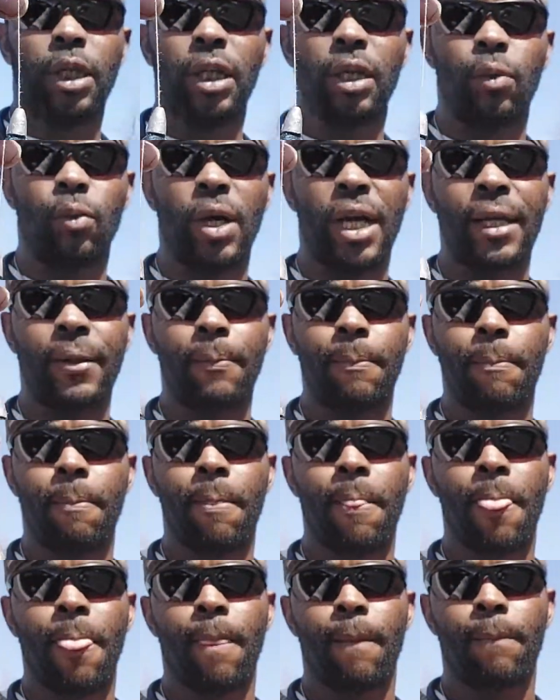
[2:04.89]
bullet weight.
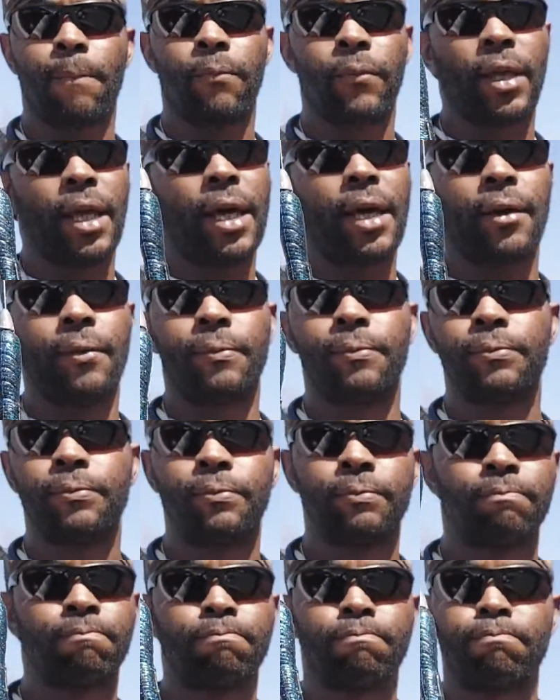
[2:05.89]
Yeah,
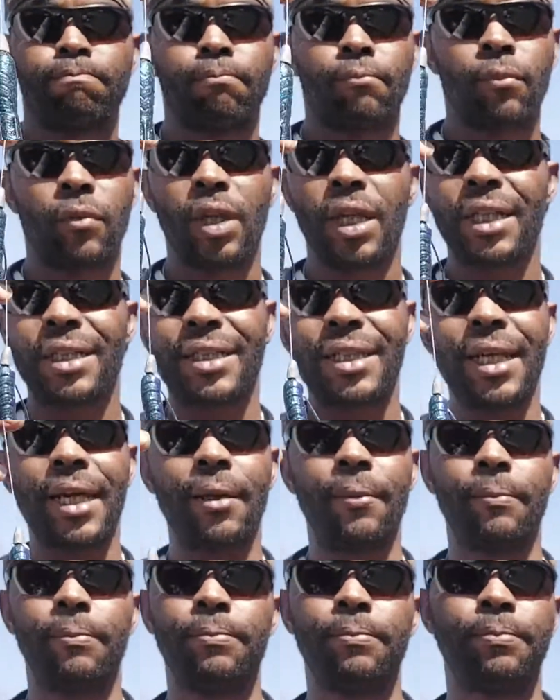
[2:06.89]
that's
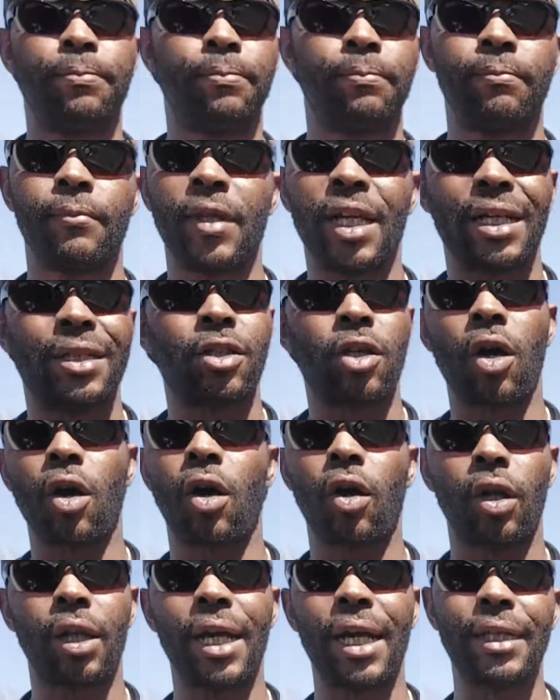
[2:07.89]
it. That's
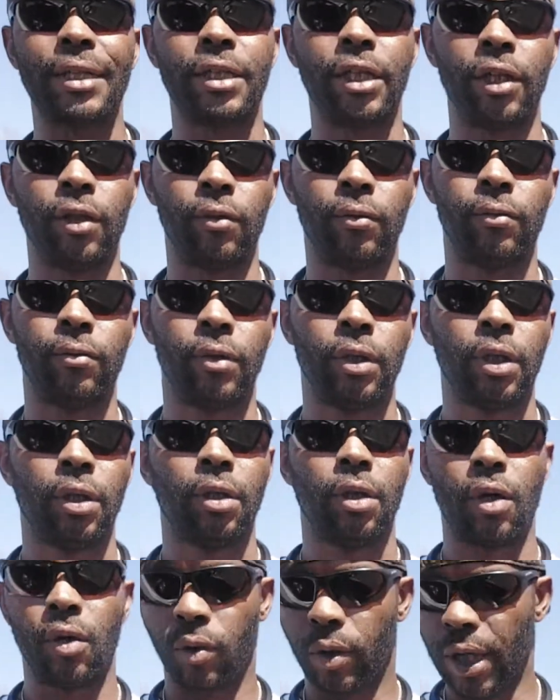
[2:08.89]
all I do,
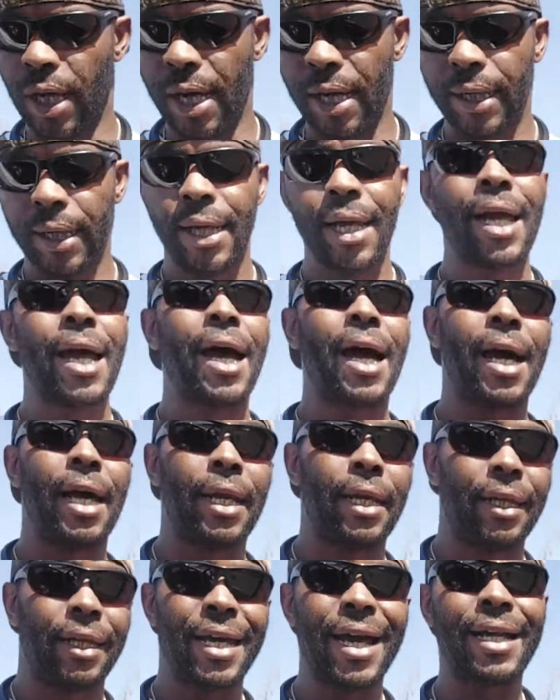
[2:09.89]
okay?
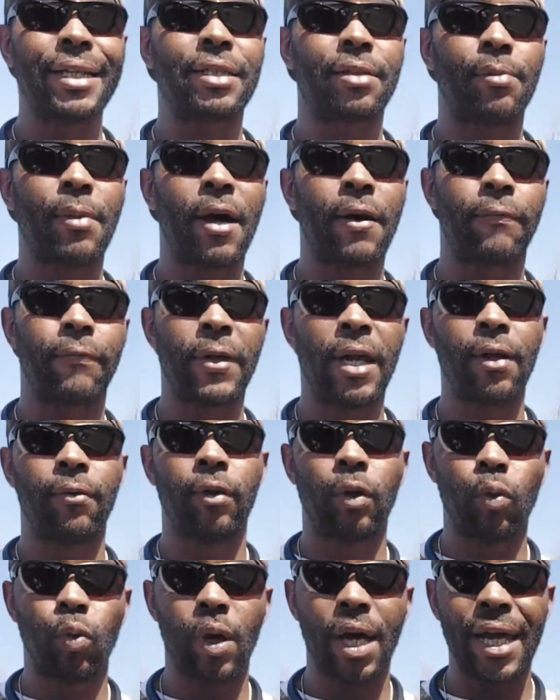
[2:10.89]
That's my
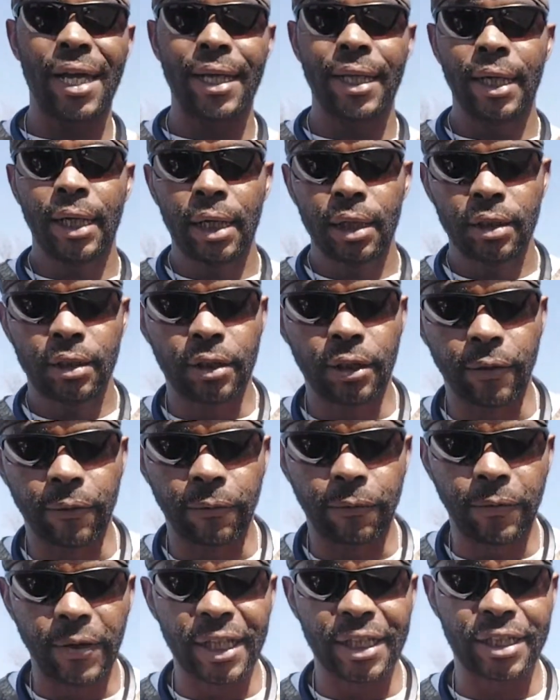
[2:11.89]
favorite way to
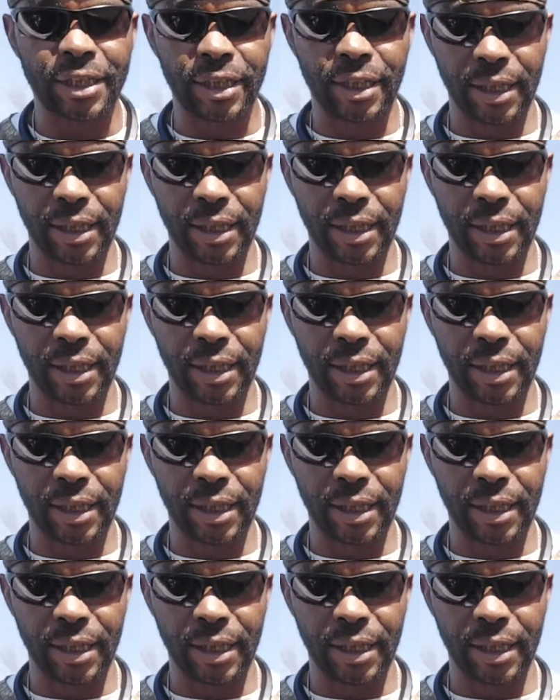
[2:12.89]
fish